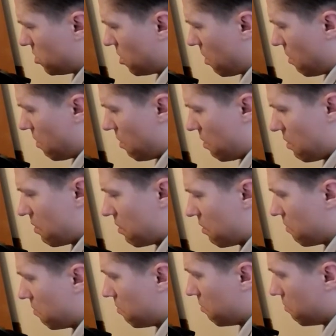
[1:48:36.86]
Damn.
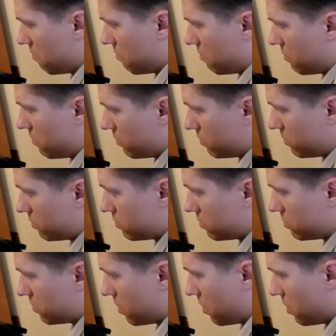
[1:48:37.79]
Check me on that, but
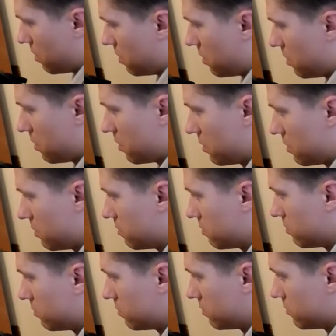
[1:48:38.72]
damn.
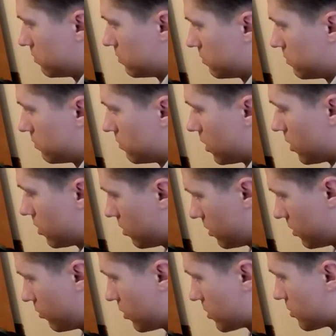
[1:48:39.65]
Um, and I yeah. thought
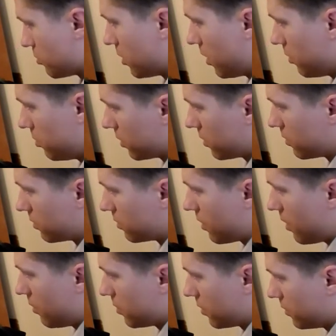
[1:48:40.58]
it was a public
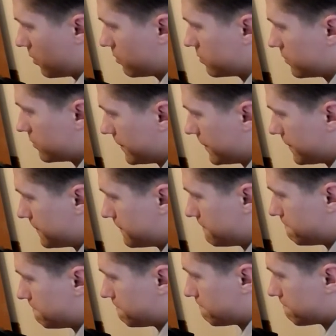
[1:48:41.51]
company. It
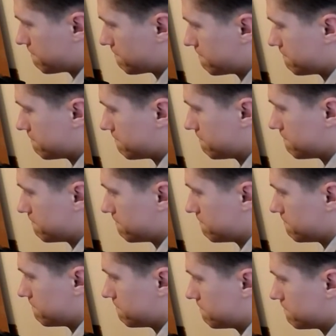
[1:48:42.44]
is. It is.
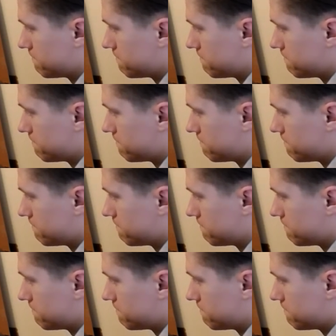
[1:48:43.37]
Yeah.